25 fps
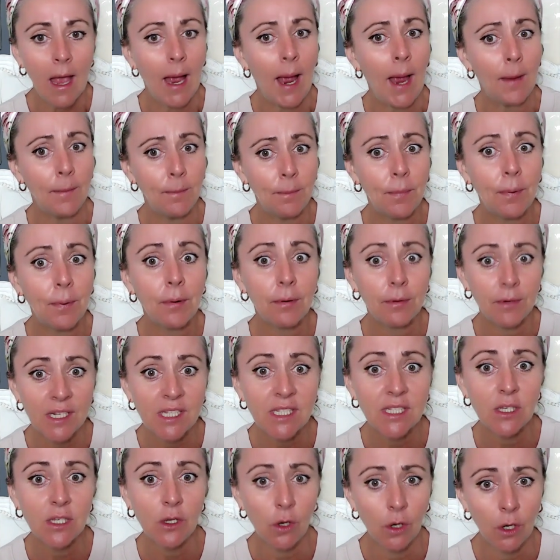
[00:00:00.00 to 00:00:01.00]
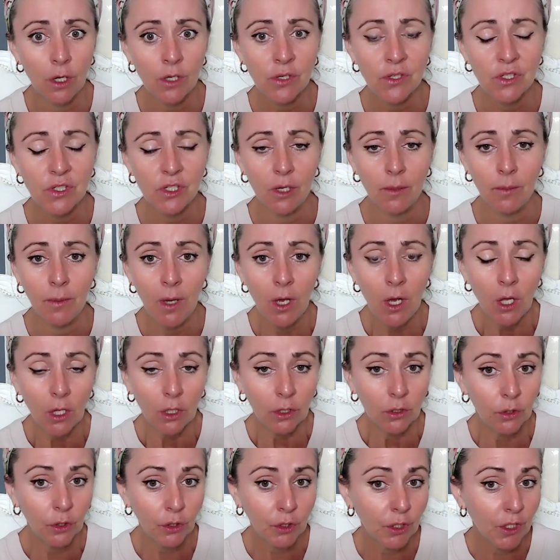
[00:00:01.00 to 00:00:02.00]
I'm pretty awesome.
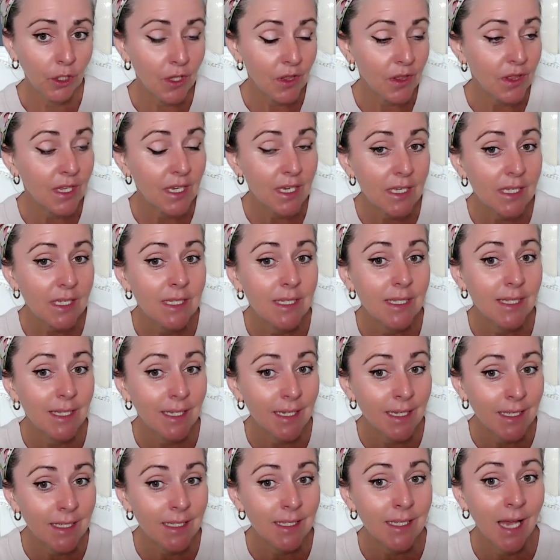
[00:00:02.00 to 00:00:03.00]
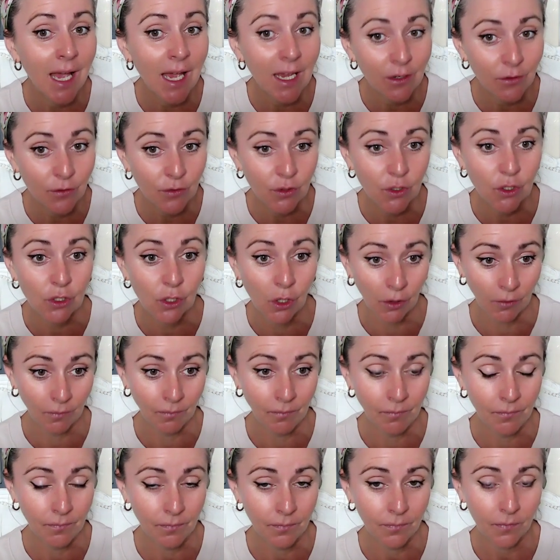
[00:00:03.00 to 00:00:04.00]
Look at these things I've
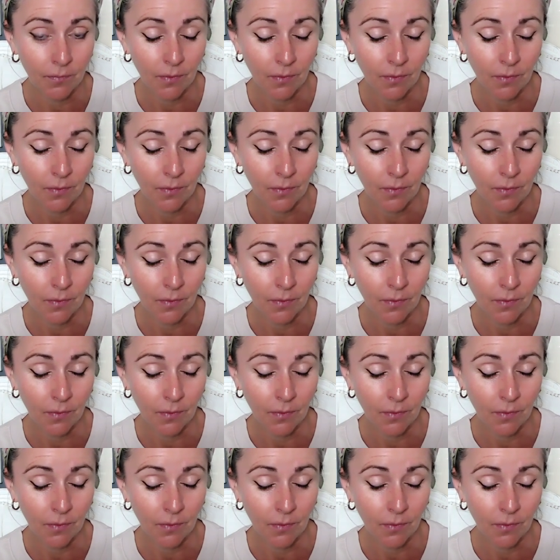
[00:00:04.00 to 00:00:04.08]
done.